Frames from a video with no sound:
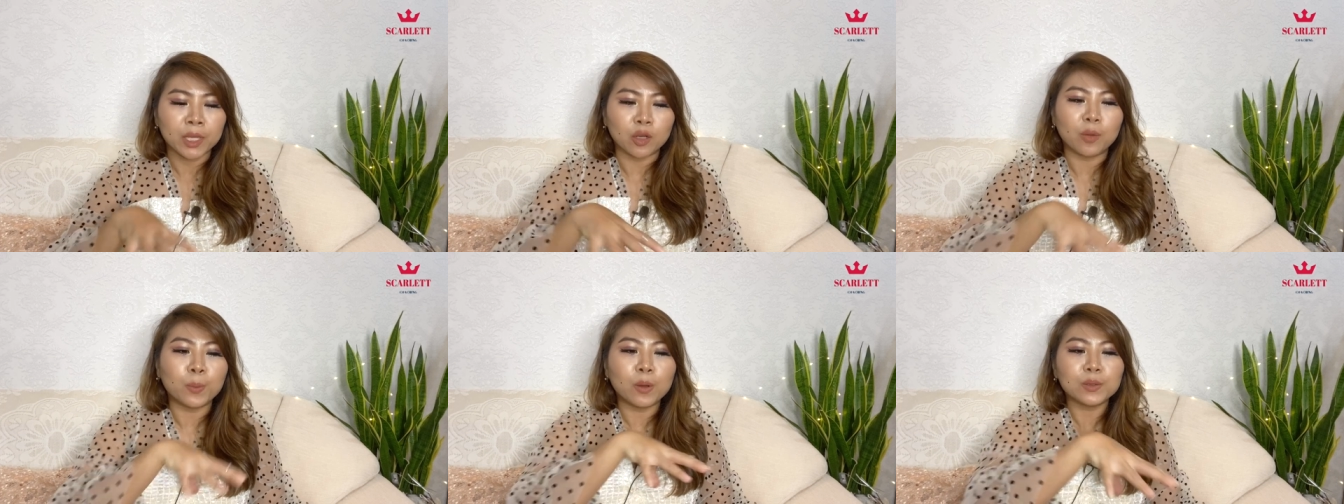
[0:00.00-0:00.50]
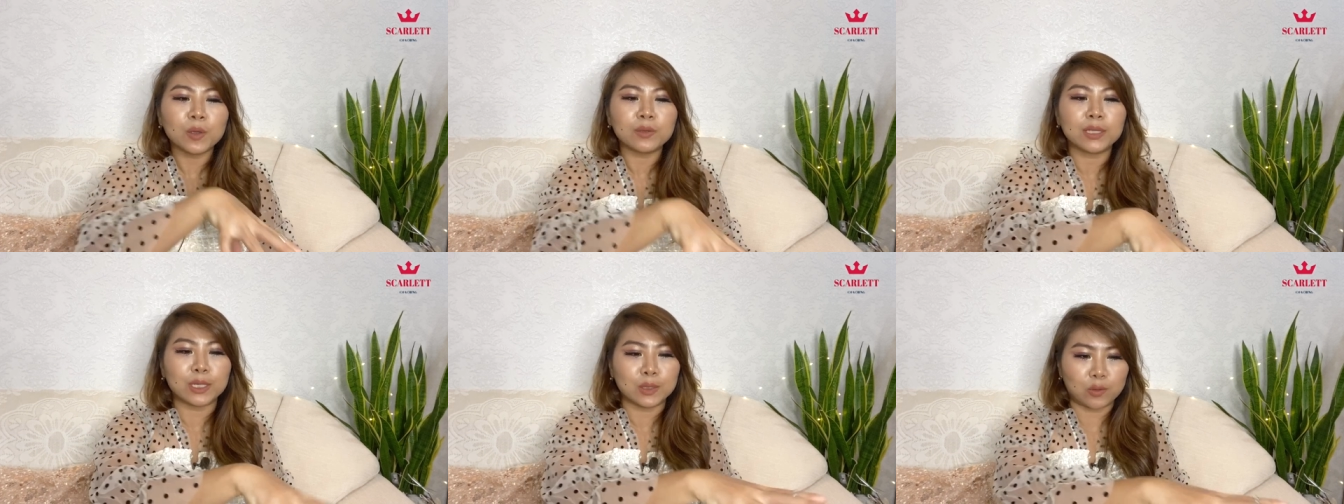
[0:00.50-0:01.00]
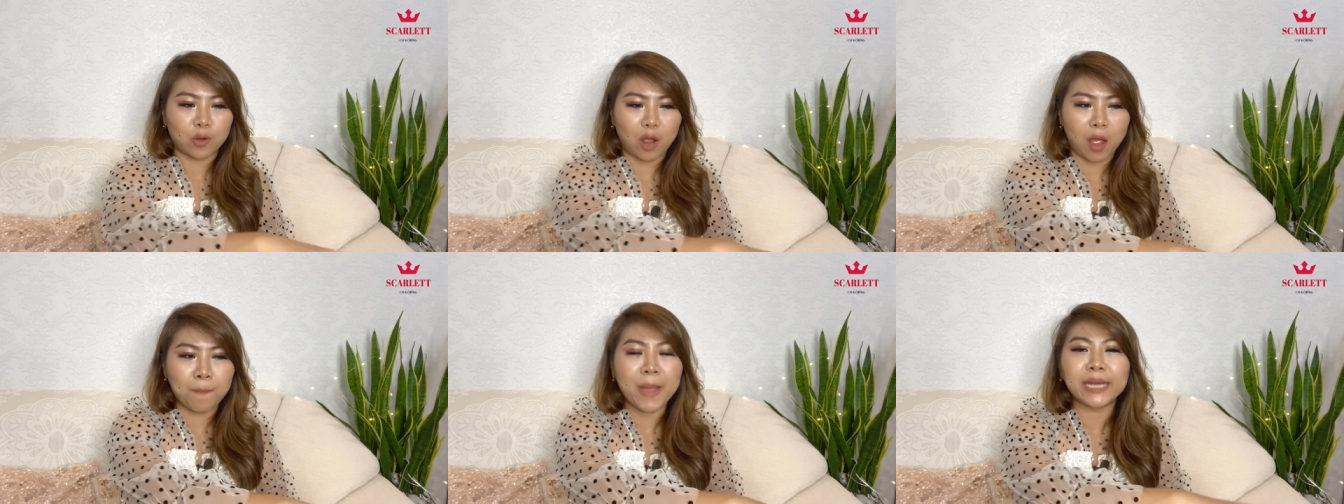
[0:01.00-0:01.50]
No ponso
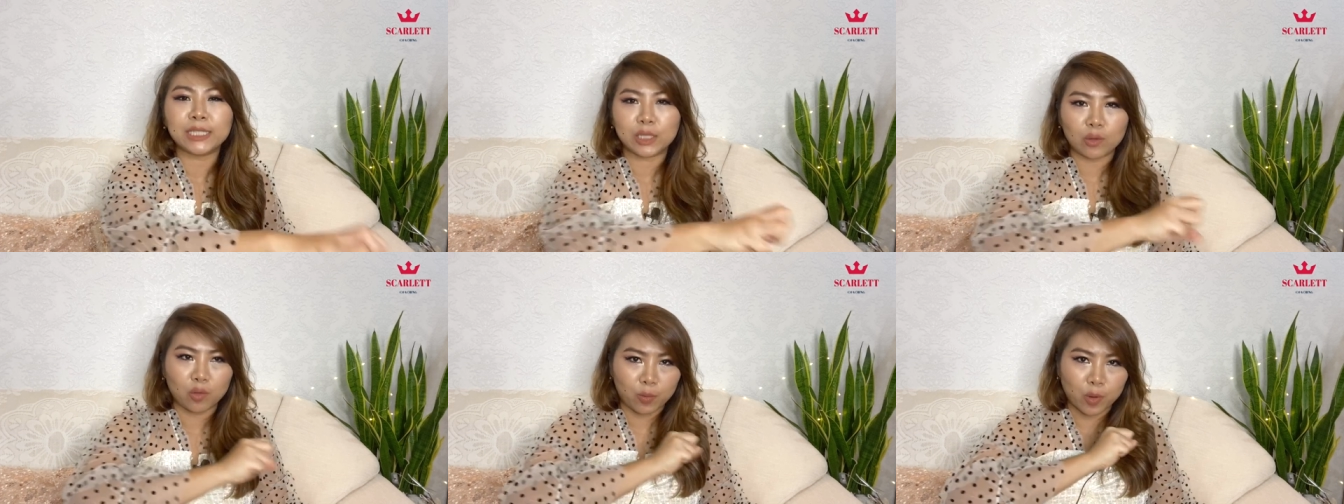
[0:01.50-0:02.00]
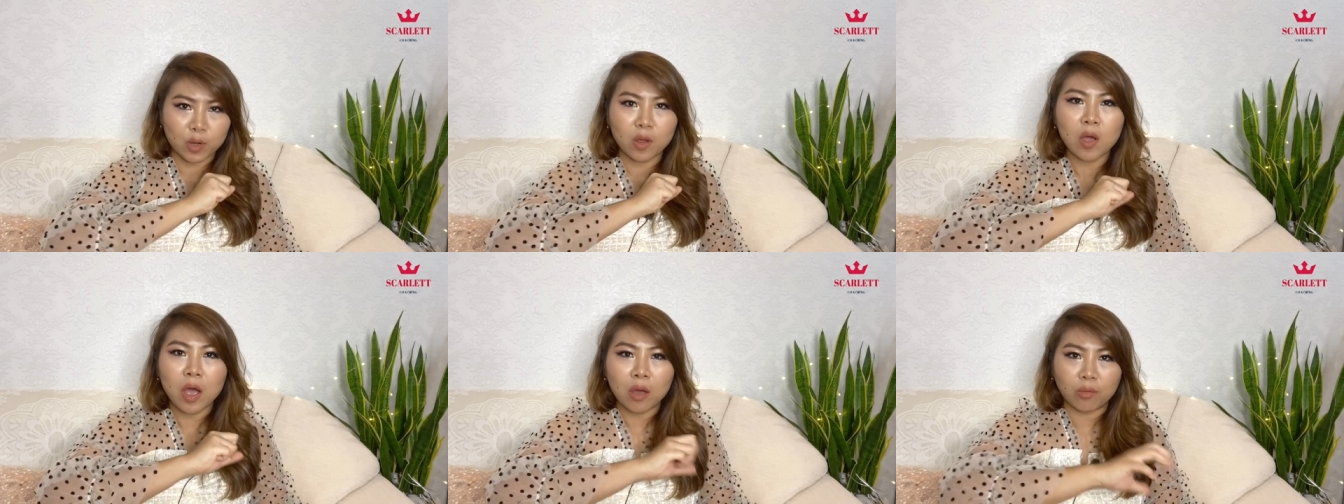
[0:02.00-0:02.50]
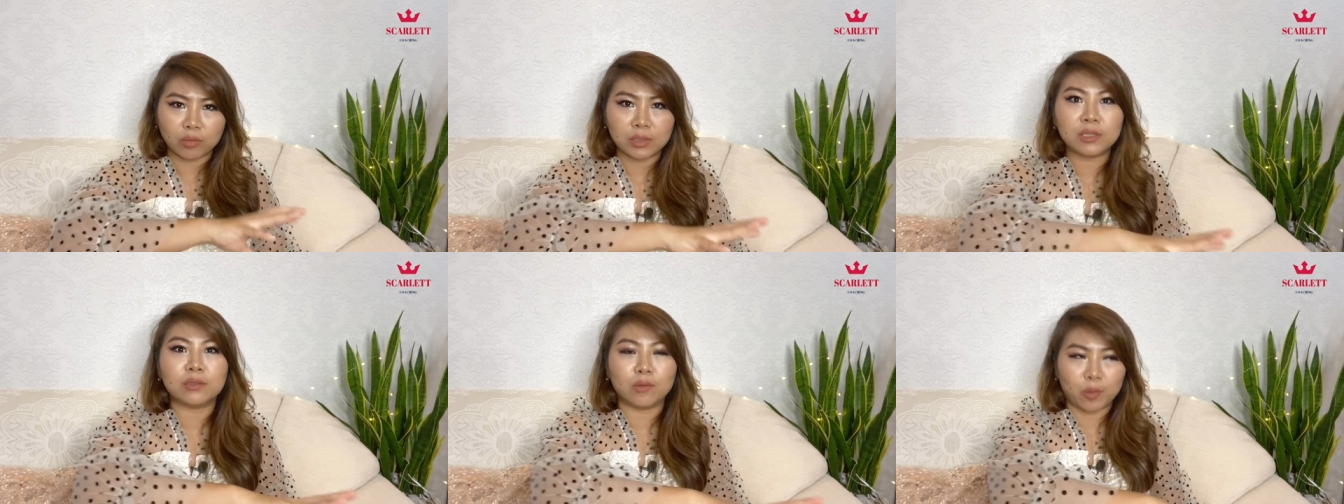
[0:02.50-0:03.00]
sasura a mighty go bono,
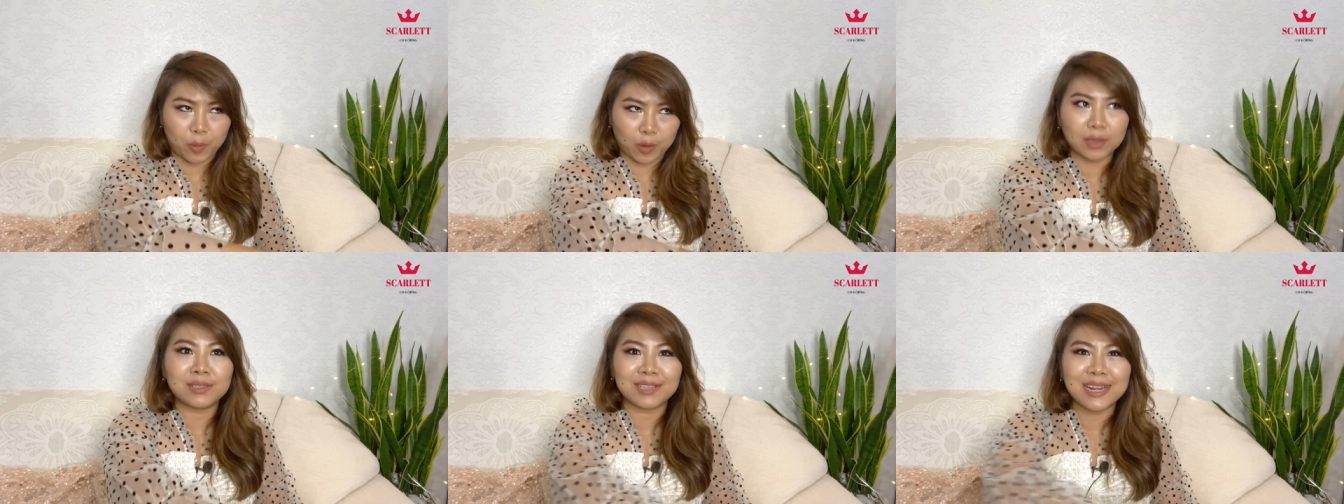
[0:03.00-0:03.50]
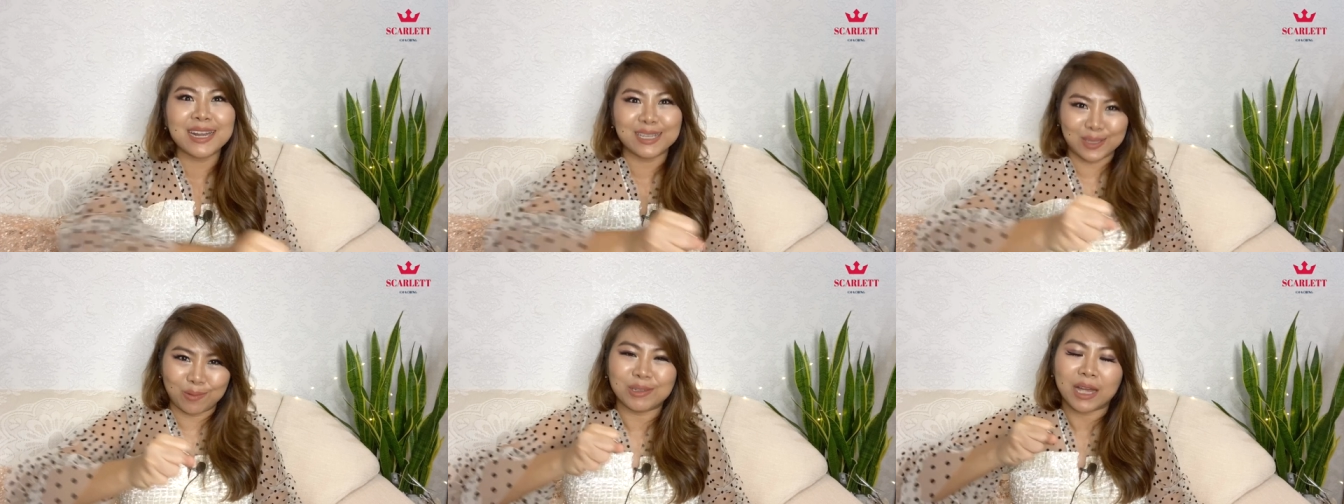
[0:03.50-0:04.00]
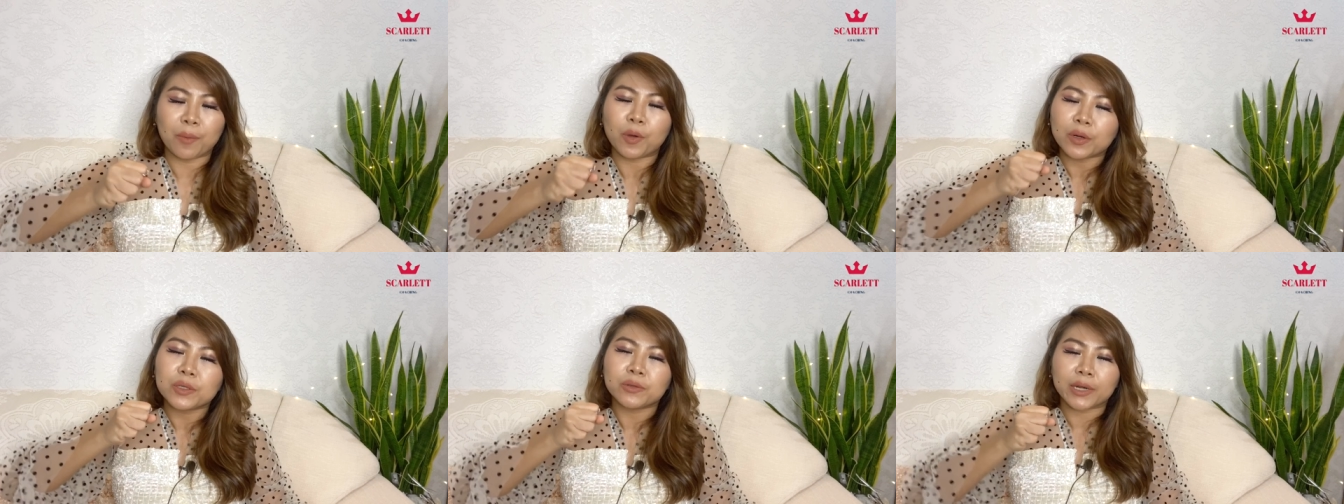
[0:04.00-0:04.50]
oh bono Sunday soda
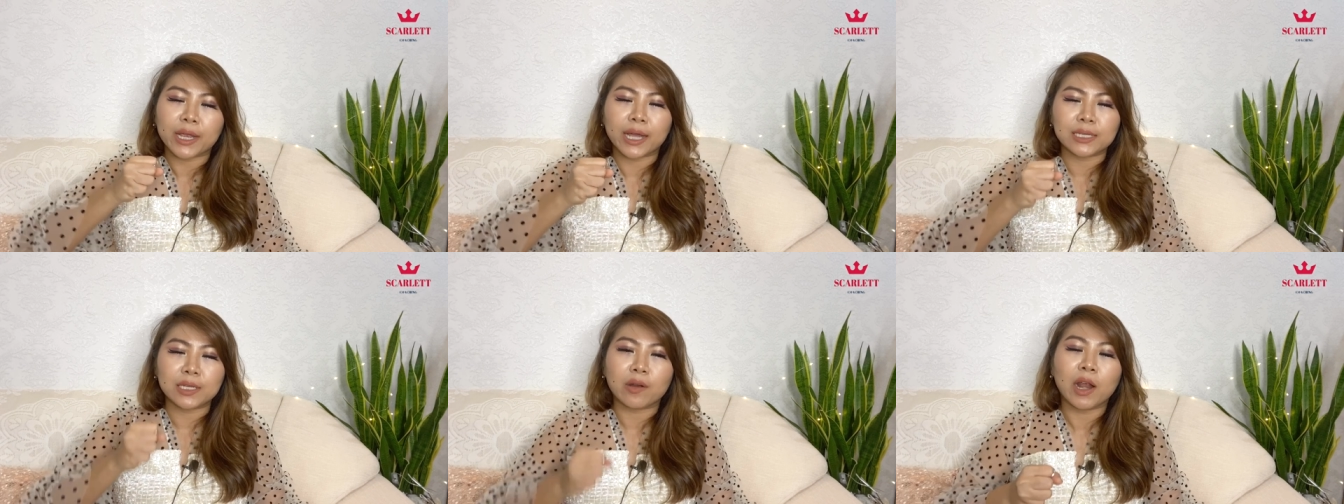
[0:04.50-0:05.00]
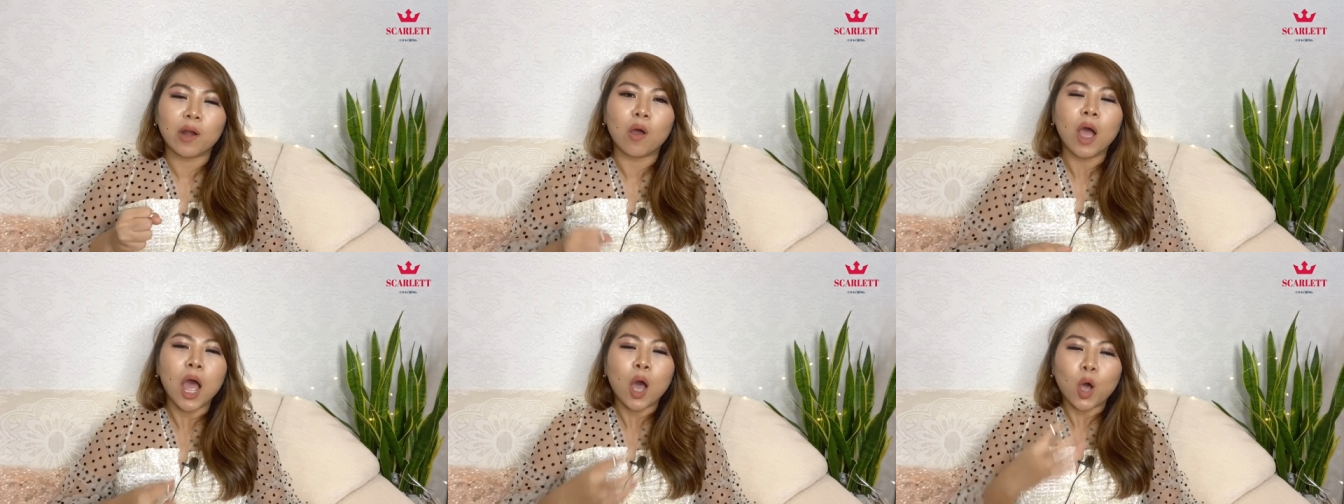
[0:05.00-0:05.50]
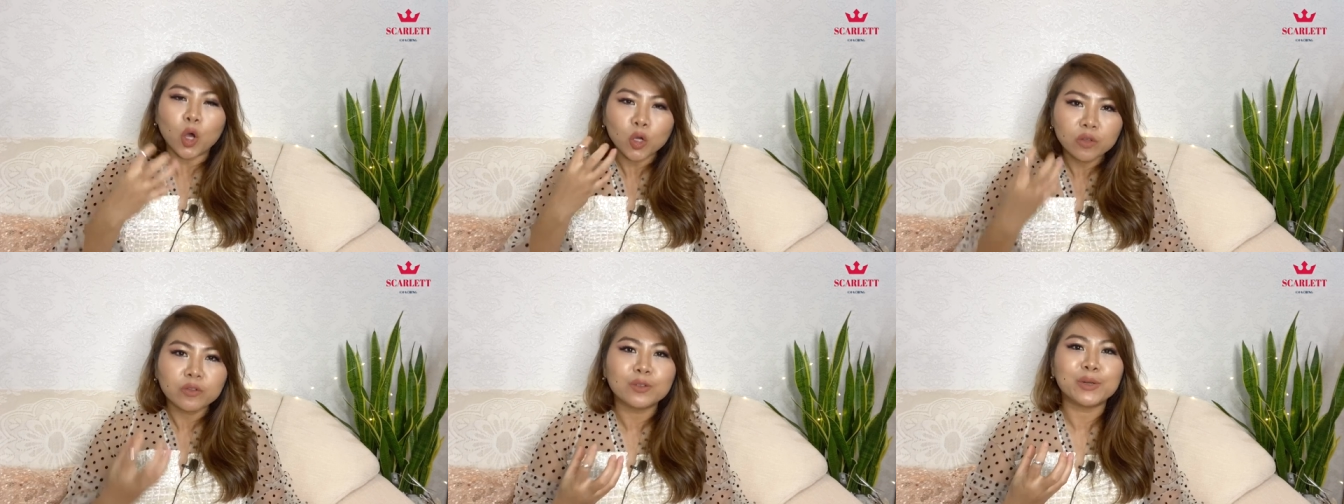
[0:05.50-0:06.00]
bono so a kajar are
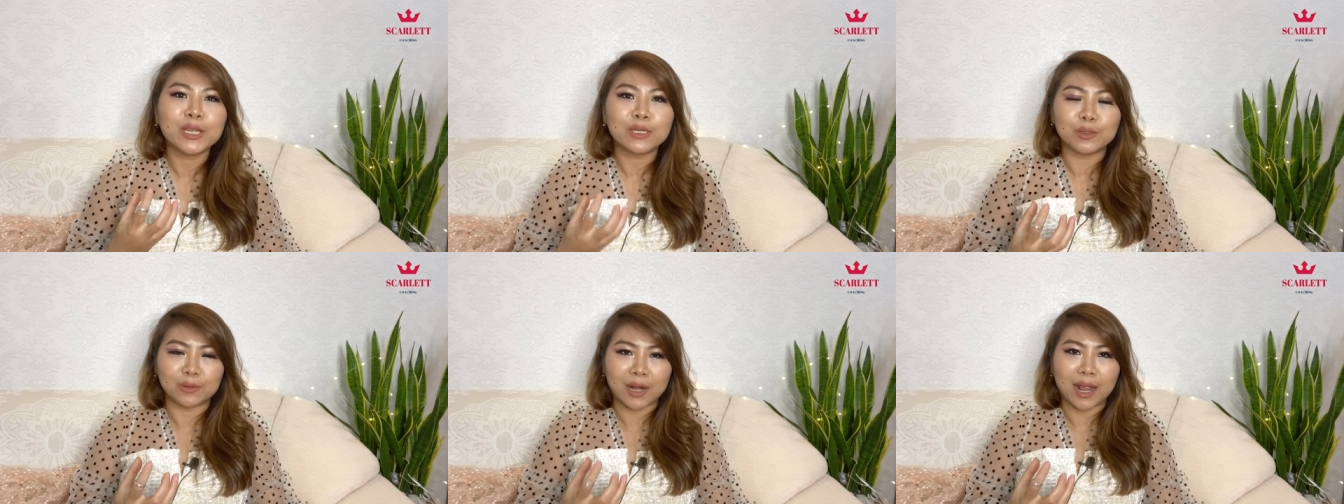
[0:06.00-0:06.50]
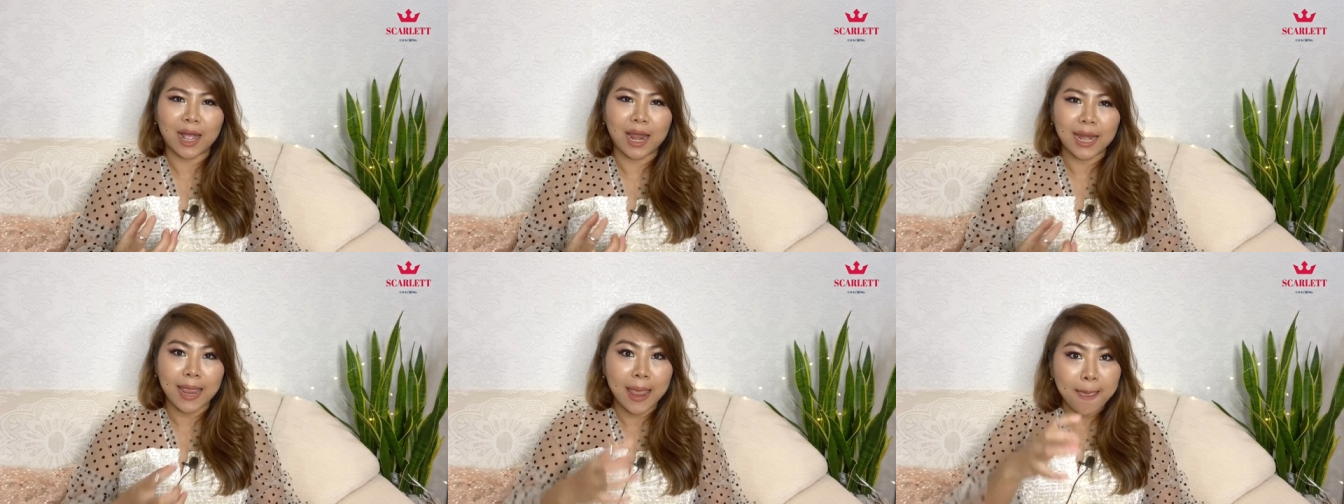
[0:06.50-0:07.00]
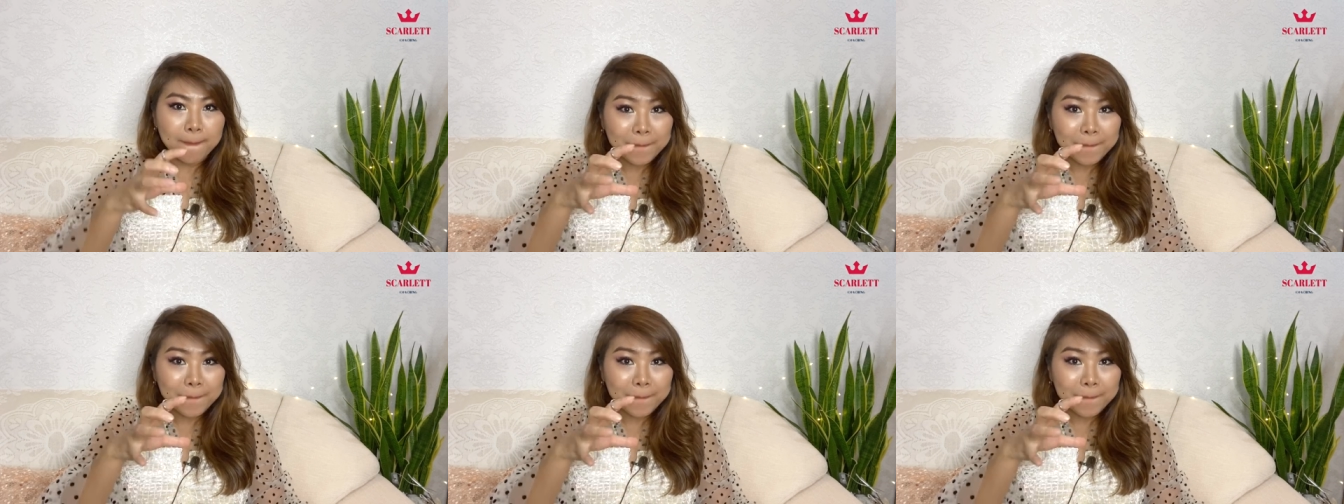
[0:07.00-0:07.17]
hoovering so a gale,